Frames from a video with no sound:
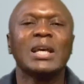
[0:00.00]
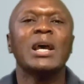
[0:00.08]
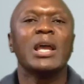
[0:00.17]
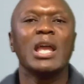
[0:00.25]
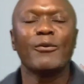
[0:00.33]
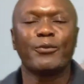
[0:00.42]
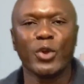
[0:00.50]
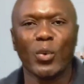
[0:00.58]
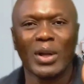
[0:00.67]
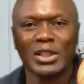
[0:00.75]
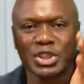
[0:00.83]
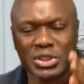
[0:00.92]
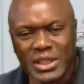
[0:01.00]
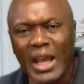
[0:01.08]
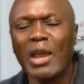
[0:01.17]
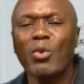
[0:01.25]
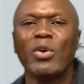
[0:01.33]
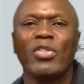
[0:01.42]
if you will stay
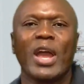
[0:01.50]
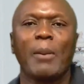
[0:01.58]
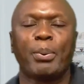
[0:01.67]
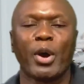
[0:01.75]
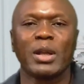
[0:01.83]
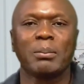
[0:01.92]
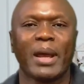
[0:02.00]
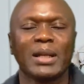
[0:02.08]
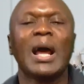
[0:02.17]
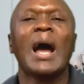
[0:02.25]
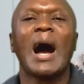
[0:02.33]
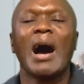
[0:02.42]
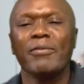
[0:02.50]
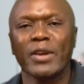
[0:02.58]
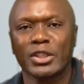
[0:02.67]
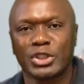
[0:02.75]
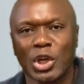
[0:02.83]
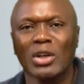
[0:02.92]
with the appointment, having
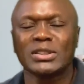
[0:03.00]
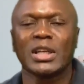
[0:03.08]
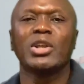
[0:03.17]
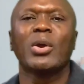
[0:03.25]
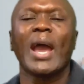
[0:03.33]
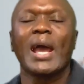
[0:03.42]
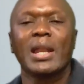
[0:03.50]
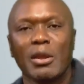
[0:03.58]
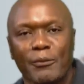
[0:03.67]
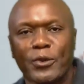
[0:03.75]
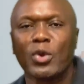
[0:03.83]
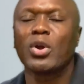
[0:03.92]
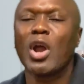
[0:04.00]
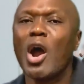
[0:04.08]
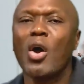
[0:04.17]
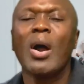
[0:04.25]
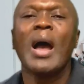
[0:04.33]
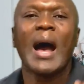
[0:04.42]
chosen you. And if you go
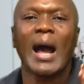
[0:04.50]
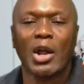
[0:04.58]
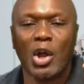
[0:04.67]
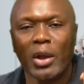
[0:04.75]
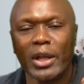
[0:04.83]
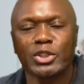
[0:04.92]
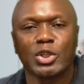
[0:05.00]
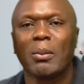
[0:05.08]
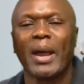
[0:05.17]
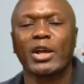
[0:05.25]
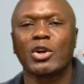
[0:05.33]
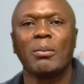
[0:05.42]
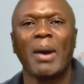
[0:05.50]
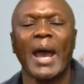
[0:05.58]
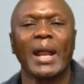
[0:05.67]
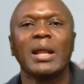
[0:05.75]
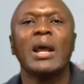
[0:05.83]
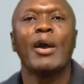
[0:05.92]
according to my command,
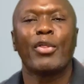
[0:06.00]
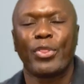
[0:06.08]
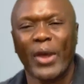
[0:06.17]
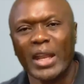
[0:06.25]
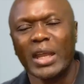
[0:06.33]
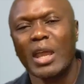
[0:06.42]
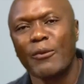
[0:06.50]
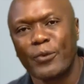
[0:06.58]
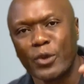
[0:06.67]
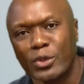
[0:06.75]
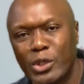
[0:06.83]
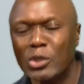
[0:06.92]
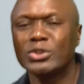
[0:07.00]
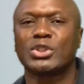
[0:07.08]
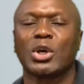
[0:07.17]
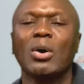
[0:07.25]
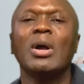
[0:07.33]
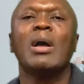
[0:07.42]
then if you do
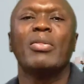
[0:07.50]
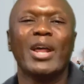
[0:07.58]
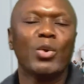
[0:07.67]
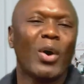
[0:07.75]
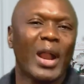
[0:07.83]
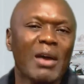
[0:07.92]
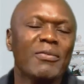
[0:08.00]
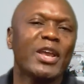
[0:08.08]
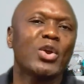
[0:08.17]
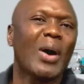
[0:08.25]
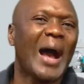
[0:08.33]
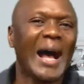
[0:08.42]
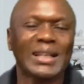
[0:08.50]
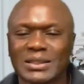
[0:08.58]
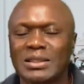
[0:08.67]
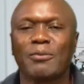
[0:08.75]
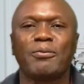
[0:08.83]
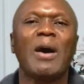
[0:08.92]
so, then whatever you ask the
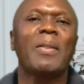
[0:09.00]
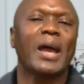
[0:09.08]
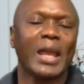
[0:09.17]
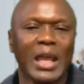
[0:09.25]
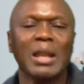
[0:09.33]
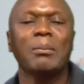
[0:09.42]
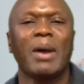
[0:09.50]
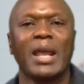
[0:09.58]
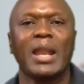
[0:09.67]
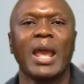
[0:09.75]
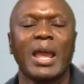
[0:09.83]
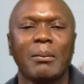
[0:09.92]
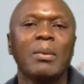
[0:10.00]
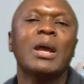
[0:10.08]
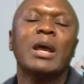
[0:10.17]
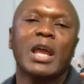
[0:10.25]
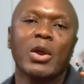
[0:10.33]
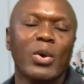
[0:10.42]
Father in my name, he
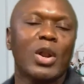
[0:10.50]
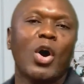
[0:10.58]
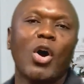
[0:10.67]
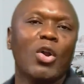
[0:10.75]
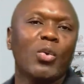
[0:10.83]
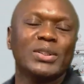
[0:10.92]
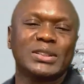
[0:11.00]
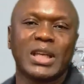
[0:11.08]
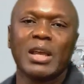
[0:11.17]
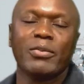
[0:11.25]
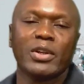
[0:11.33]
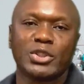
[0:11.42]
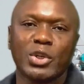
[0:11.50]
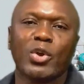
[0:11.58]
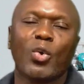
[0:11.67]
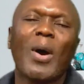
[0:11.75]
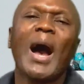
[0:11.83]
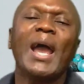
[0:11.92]
will always give it to you.
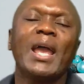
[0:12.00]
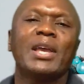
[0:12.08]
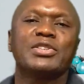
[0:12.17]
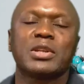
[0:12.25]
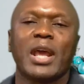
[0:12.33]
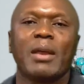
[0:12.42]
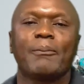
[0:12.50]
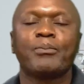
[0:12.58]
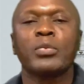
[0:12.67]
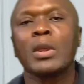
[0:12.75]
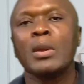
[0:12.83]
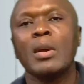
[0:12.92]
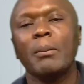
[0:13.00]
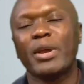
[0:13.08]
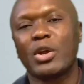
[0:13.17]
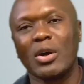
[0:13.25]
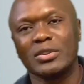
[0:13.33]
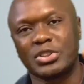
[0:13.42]
Why his name?
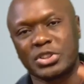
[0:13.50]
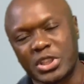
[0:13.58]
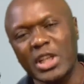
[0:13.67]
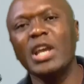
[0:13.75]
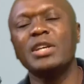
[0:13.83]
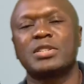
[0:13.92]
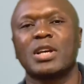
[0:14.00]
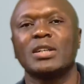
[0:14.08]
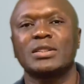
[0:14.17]
Because Jesus